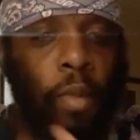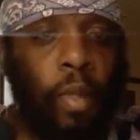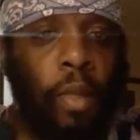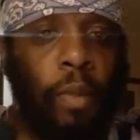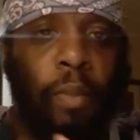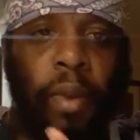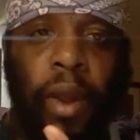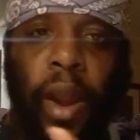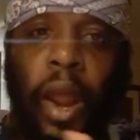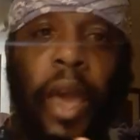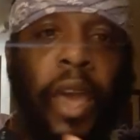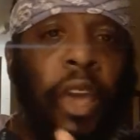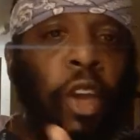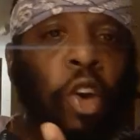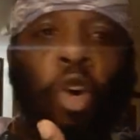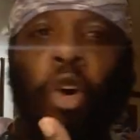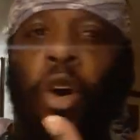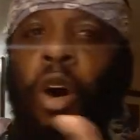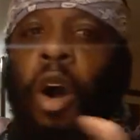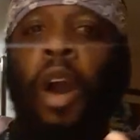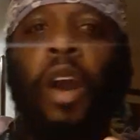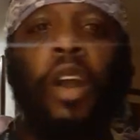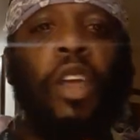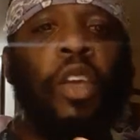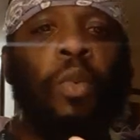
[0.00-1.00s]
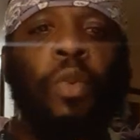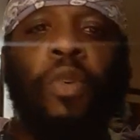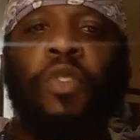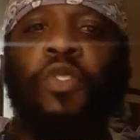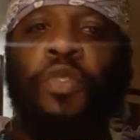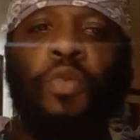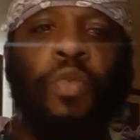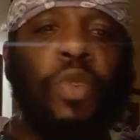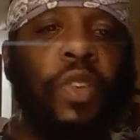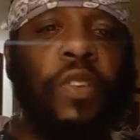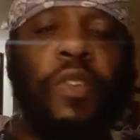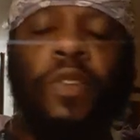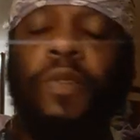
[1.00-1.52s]
But I ain't gonna argue with you.
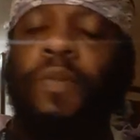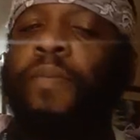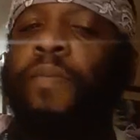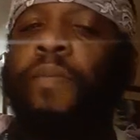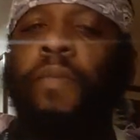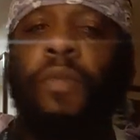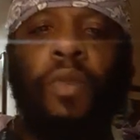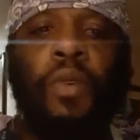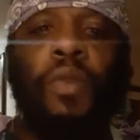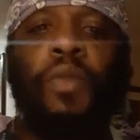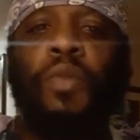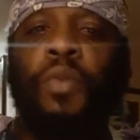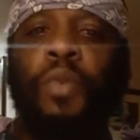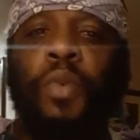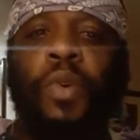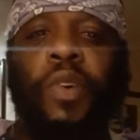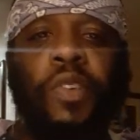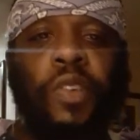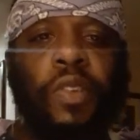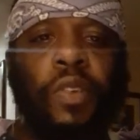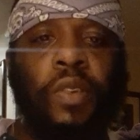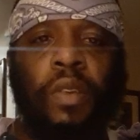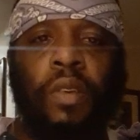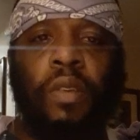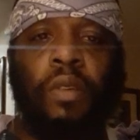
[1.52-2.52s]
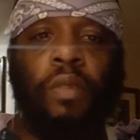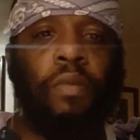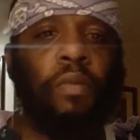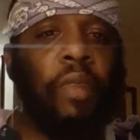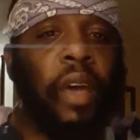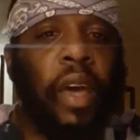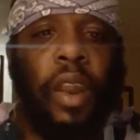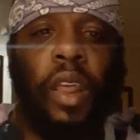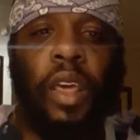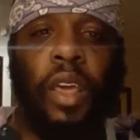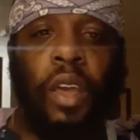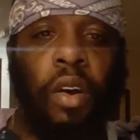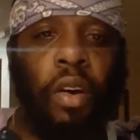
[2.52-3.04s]
What's
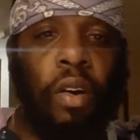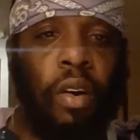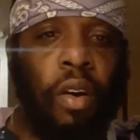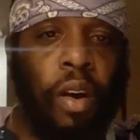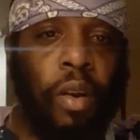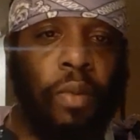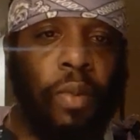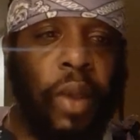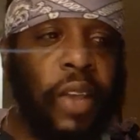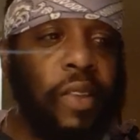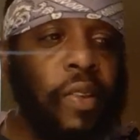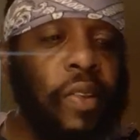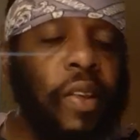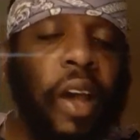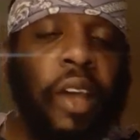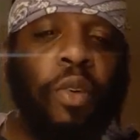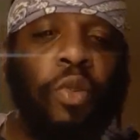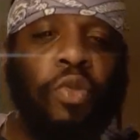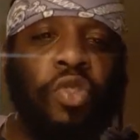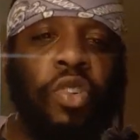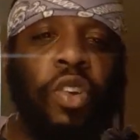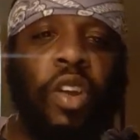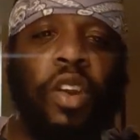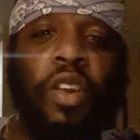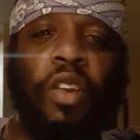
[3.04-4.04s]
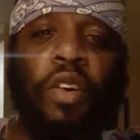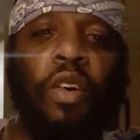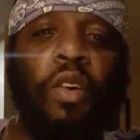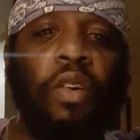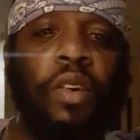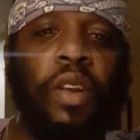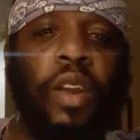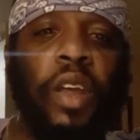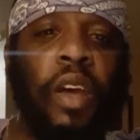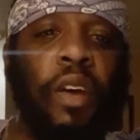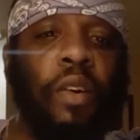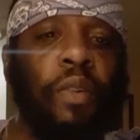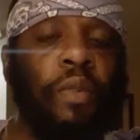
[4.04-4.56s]
that ain't hard. That's how you shut it all
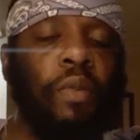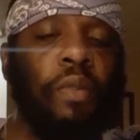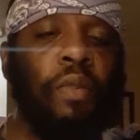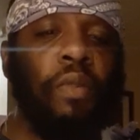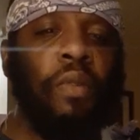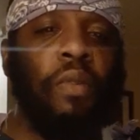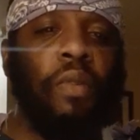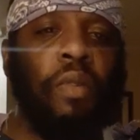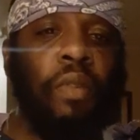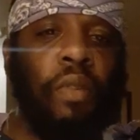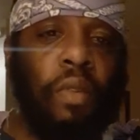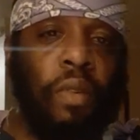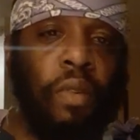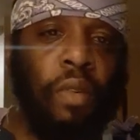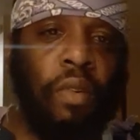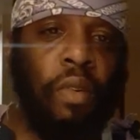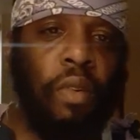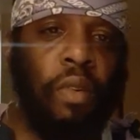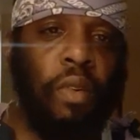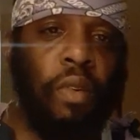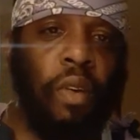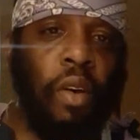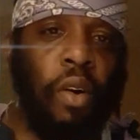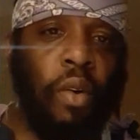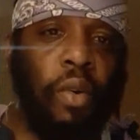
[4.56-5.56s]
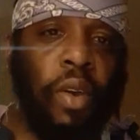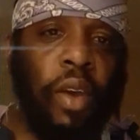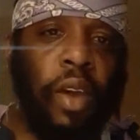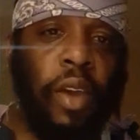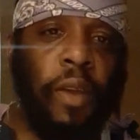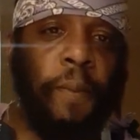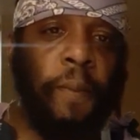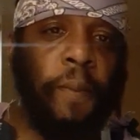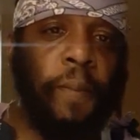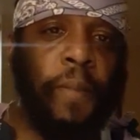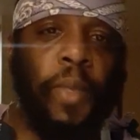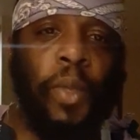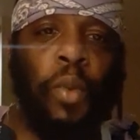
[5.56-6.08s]
down. Okay?
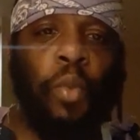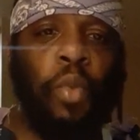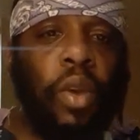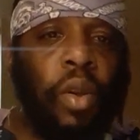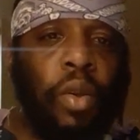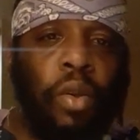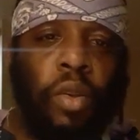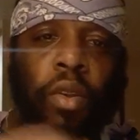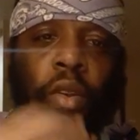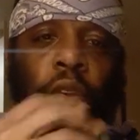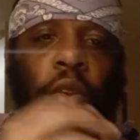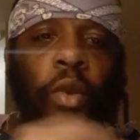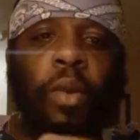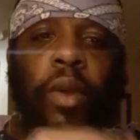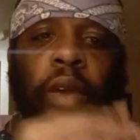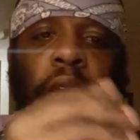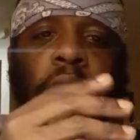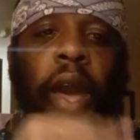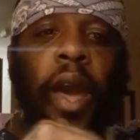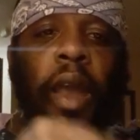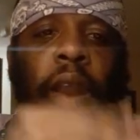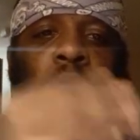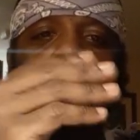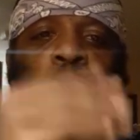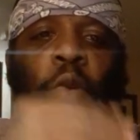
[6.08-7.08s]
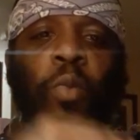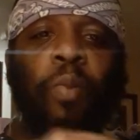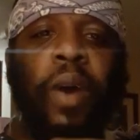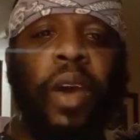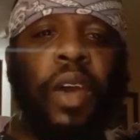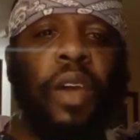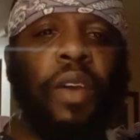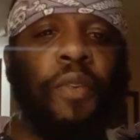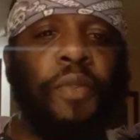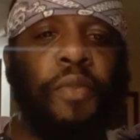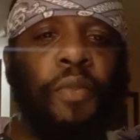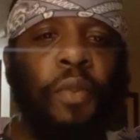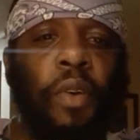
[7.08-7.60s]
You ain't gotta go
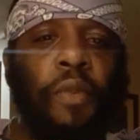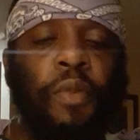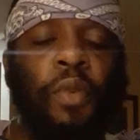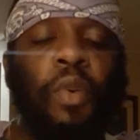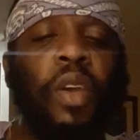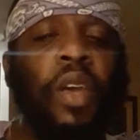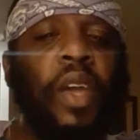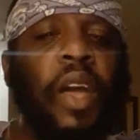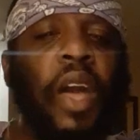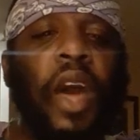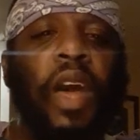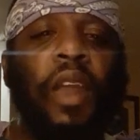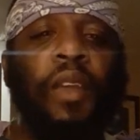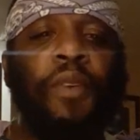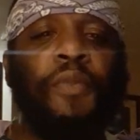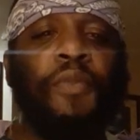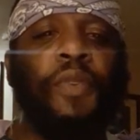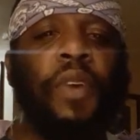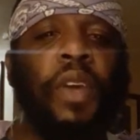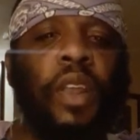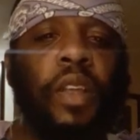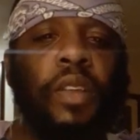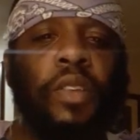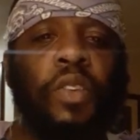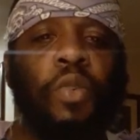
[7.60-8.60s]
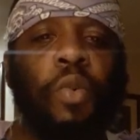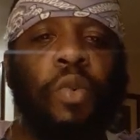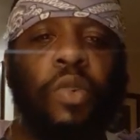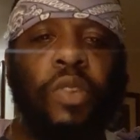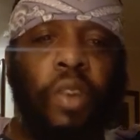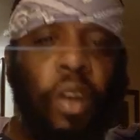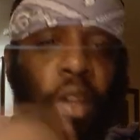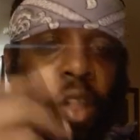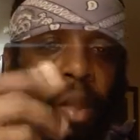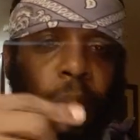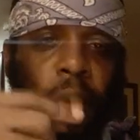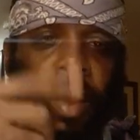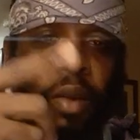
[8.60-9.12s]
back and forth. You ain't gotta feed into it. It's
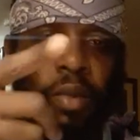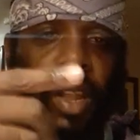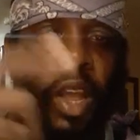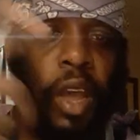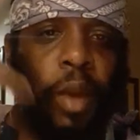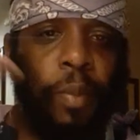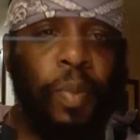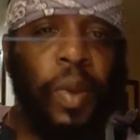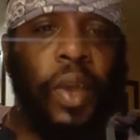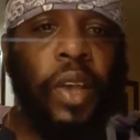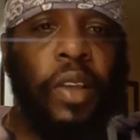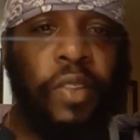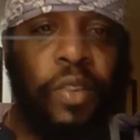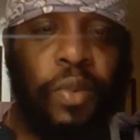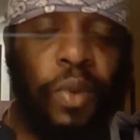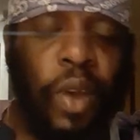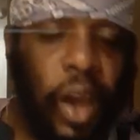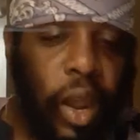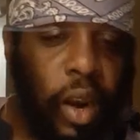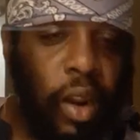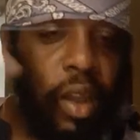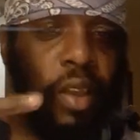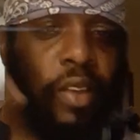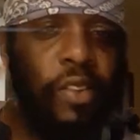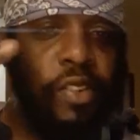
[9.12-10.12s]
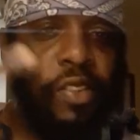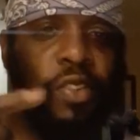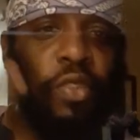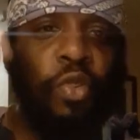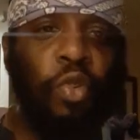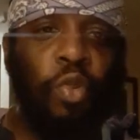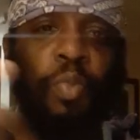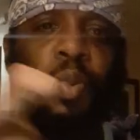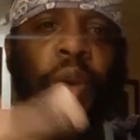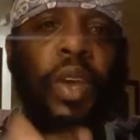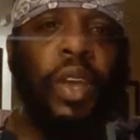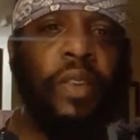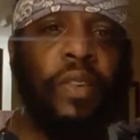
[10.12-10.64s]
all about that peace. You gotta ensue
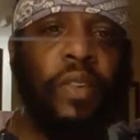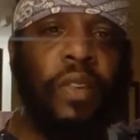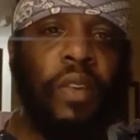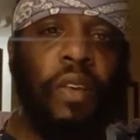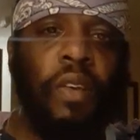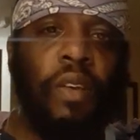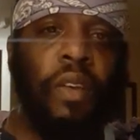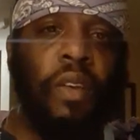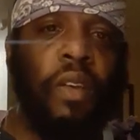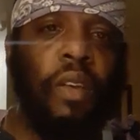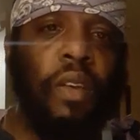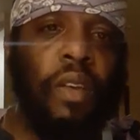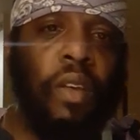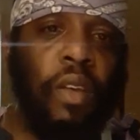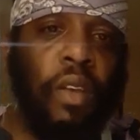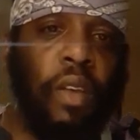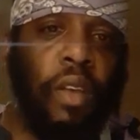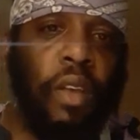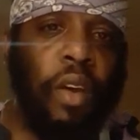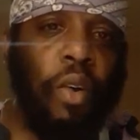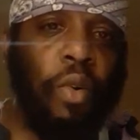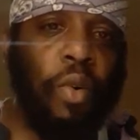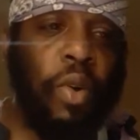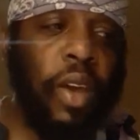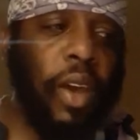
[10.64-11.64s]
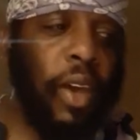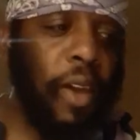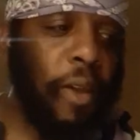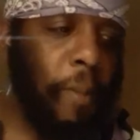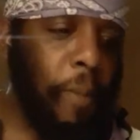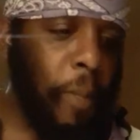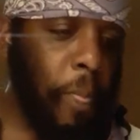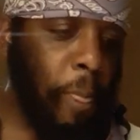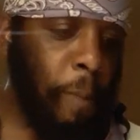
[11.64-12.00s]
peace. Okay?